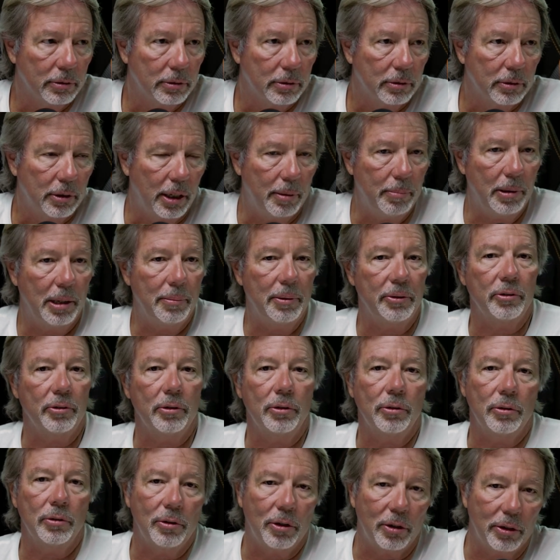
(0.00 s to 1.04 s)
And maybe it's a
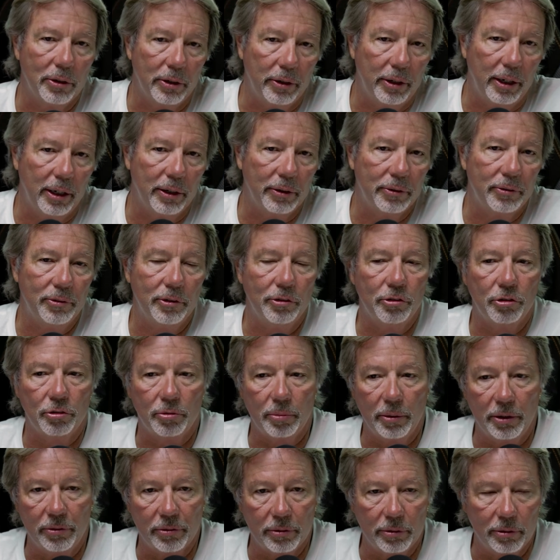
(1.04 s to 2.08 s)
little longer now because interest
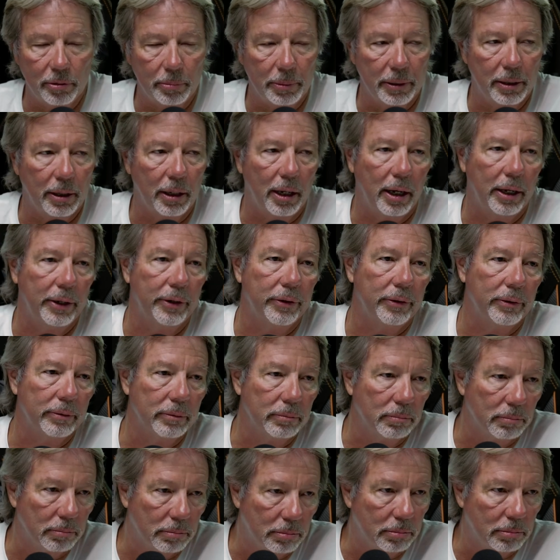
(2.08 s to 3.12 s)
rates are a little bit higher
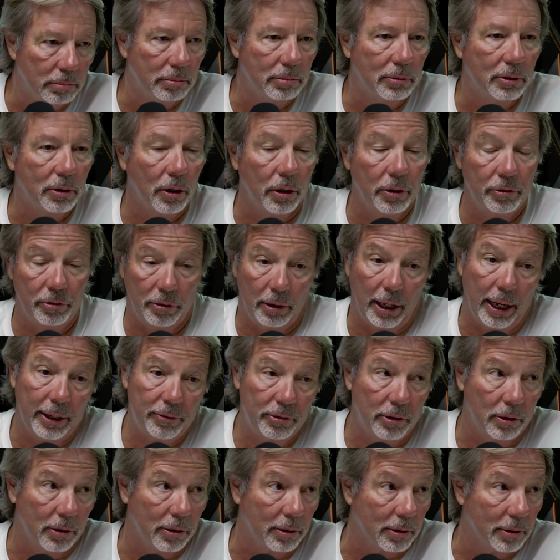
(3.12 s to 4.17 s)
and cars last
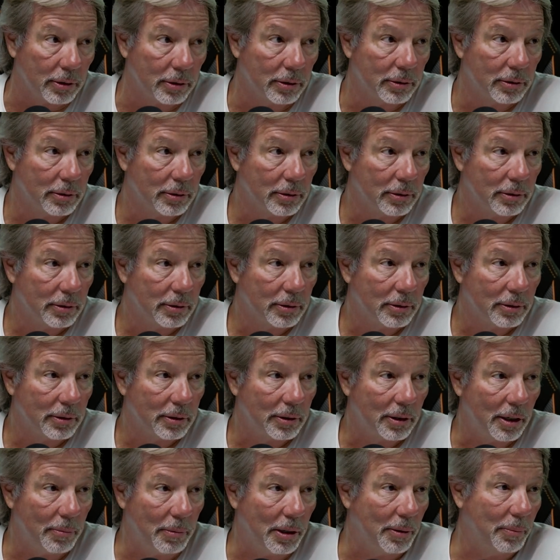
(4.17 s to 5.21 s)
longer.
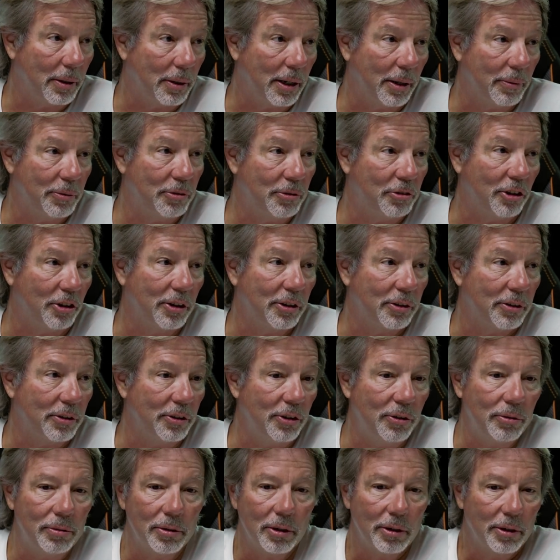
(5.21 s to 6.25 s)
I mean, when I was younger,
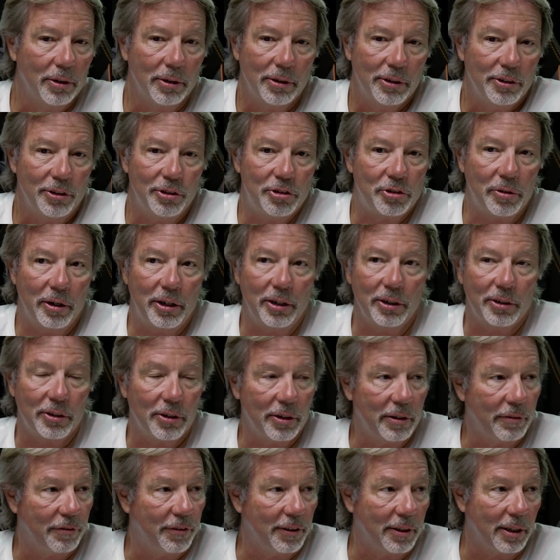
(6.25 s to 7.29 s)
you traded a car
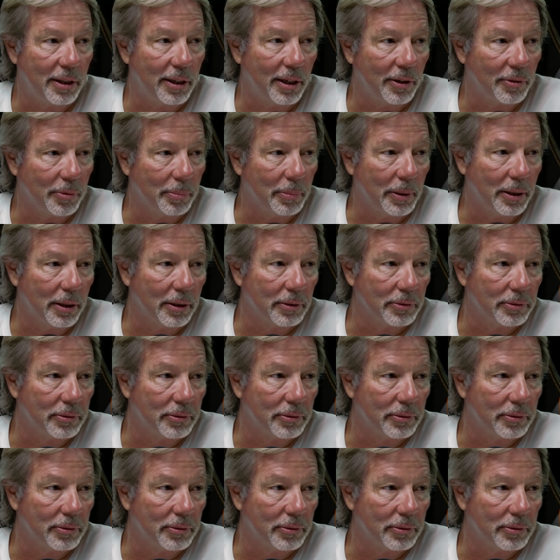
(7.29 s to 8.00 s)
at 50,000 miles.